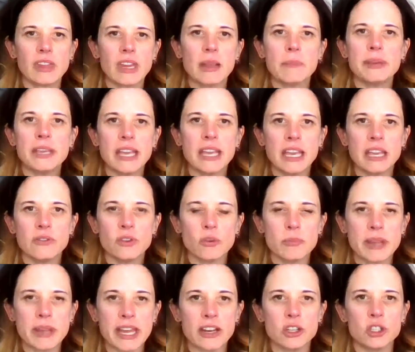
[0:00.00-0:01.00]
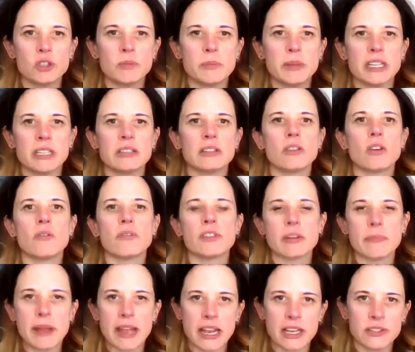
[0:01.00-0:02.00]
behavior management over the
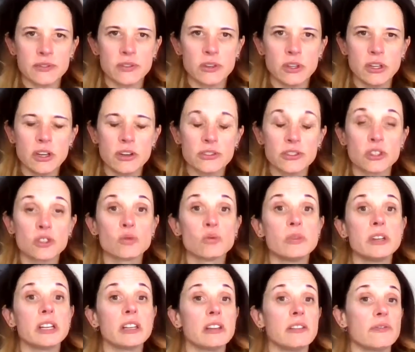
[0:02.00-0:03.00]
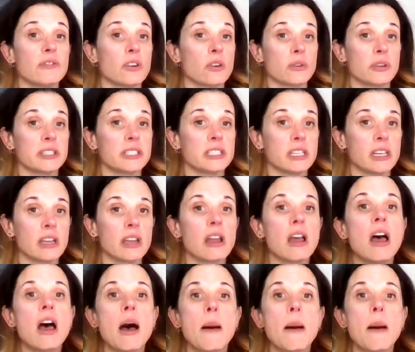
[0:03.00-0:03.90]
past few years is really focusing